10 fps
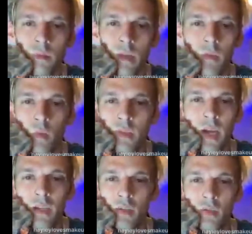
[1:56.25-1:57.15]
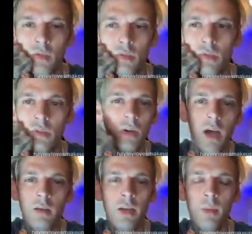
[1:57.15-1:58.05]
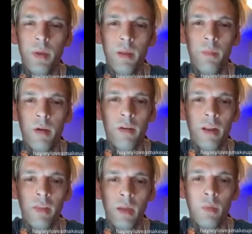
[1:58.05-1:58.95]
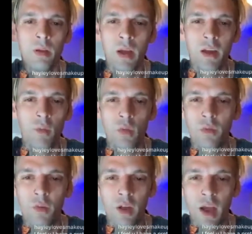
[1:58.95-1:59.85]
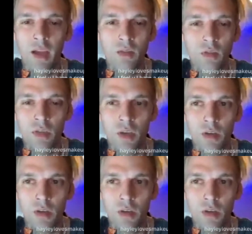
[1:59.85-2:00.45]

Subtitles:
Never went to high school. I don't need a pity party or anything, but I never went to fucking high school,